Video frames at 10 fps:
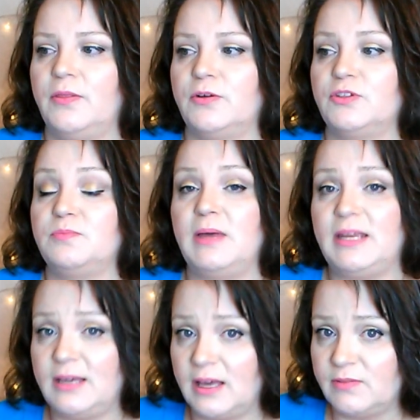There's
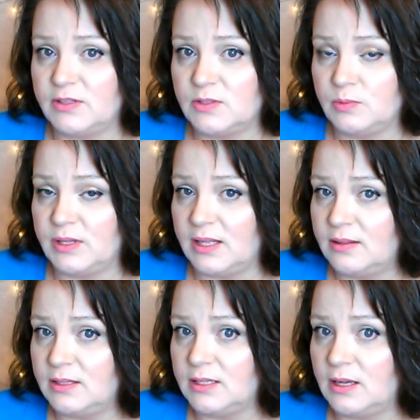many covens
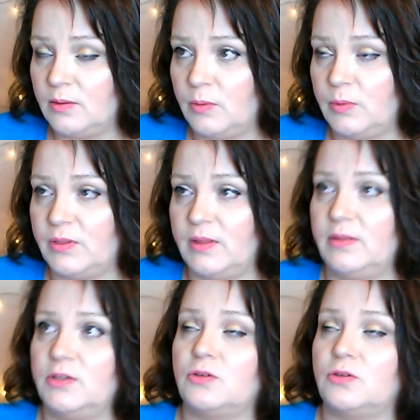within the